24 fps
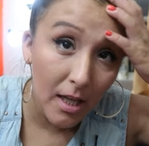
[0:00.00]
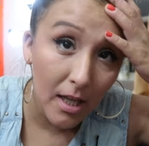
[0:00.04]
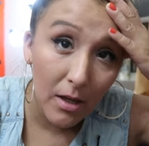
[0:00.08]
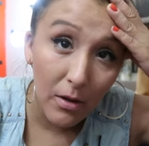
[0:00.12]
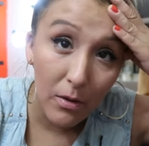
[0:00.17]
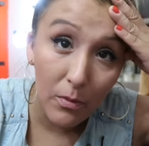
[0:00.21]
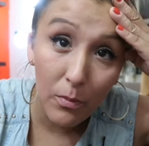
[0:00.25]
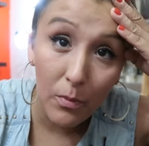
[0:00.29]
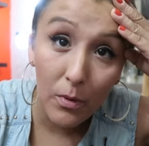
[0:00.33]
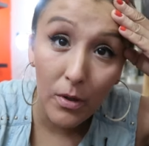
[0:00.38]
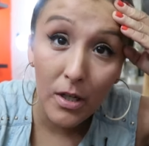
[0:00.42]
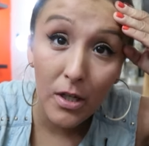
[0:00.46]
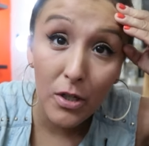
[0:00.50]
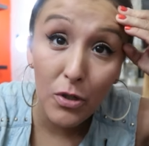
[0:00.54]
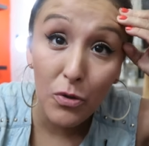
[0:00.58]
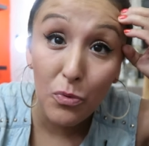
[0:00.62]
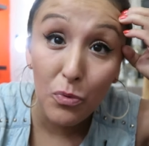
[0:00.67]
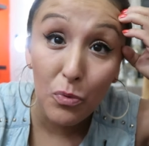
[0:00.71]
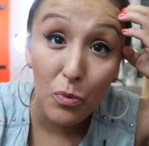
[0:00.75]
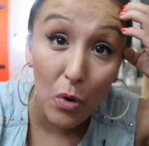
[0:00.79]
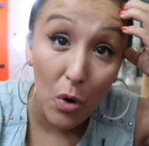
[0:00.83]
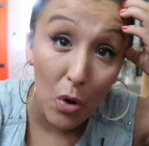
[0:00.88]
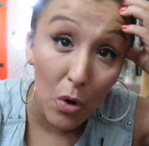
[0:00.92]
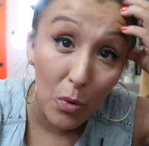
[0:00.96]
Like, what is
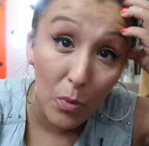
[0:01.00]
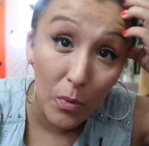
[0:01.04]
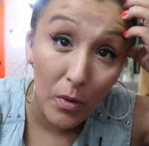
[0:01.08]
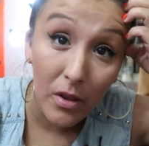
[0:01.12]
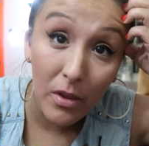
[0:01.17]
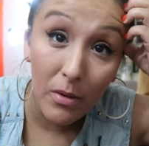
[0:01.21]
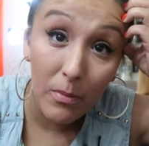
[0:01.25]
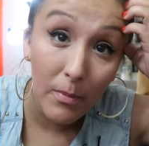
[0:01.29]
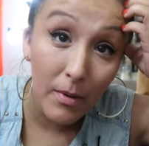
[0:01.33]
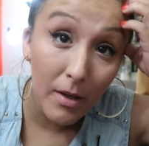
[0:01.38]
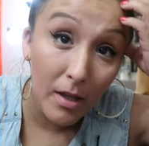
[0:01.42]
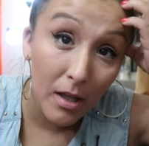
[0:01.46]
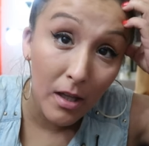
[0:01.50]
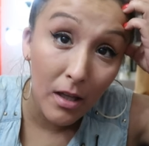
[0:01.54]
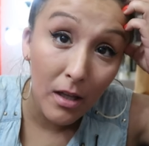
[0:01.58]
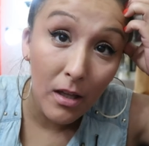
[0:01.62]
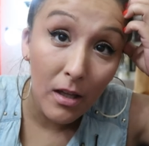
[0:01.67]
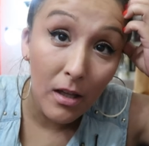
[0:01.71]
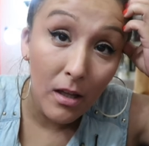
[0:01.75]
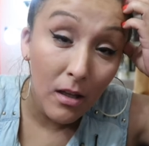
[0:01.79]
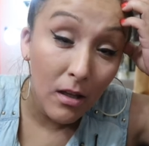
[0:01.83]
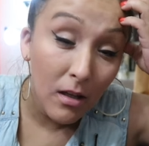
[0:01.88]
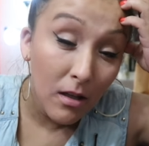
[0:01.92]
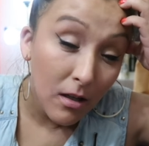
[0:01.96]
wrong with me?
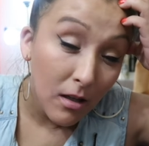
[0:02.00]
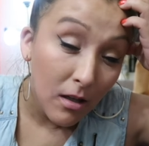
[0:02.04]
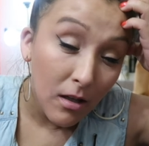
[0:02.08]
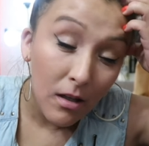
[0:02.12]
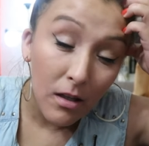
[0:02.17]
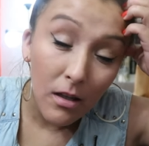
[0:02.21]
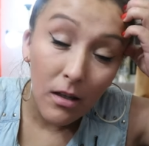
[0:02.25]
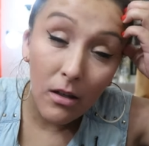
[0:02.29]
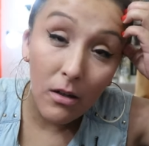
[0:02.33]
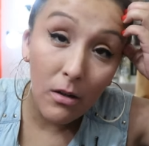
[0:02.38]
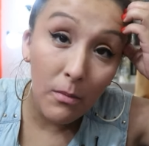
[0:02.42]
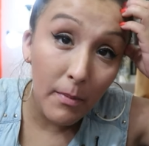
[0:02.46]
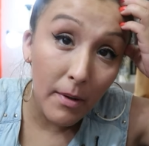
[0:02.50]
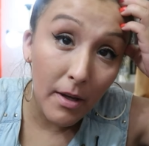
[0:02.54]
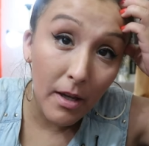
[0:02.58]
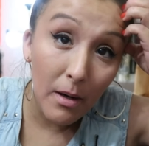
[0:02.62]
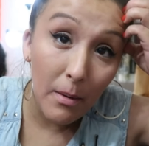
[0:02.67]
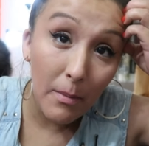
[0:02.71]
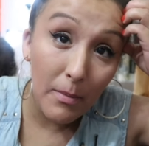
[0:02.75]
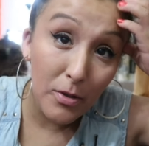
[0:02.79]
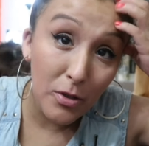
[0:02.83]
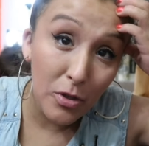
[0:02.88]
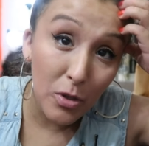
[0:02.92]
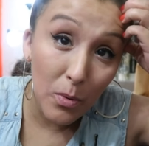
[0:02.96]
Oh my god,
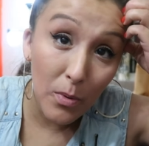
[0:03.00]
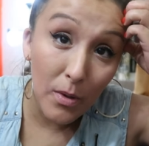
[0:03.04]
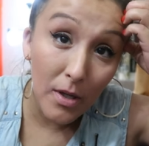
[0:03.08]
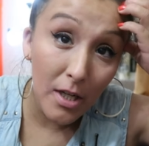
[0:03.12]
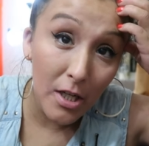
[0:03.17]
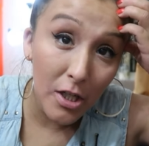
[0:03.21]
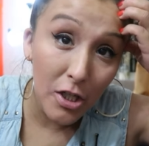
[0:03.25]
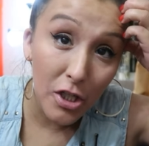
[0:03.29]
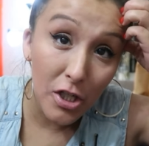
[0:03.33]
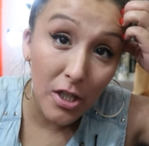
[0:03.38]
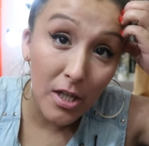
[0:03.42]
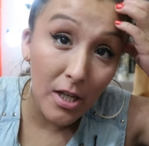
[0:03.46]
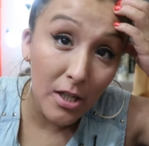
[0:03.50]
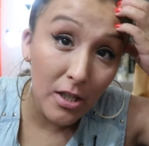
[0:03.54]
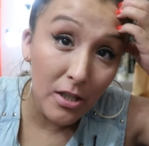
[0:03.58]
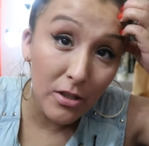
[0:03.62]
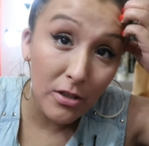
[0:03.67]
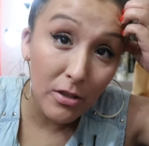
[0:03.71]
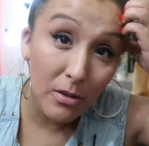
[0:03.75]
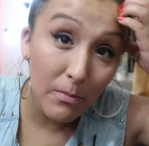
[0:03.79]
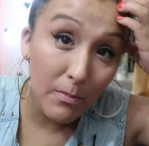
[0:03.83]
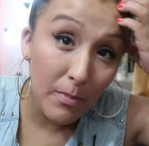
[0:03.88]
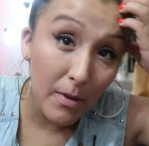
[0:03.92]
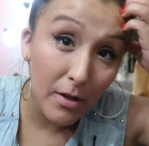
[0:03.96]
I'm so itchy. I
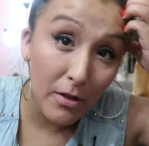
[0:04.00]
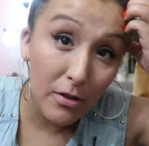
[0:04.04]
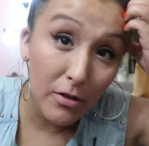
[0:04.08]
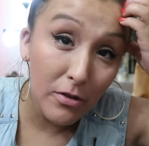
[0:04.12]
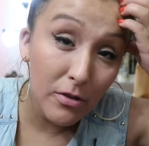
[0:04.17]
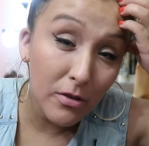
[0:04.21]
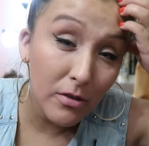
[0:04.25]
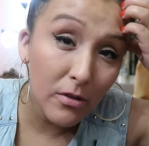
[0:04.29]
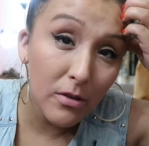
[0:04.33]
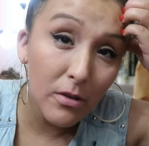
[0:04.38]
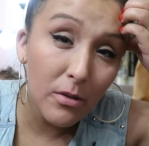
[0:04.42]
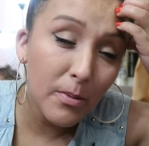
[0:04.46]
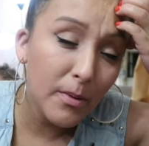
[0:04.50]
just took Benadryl.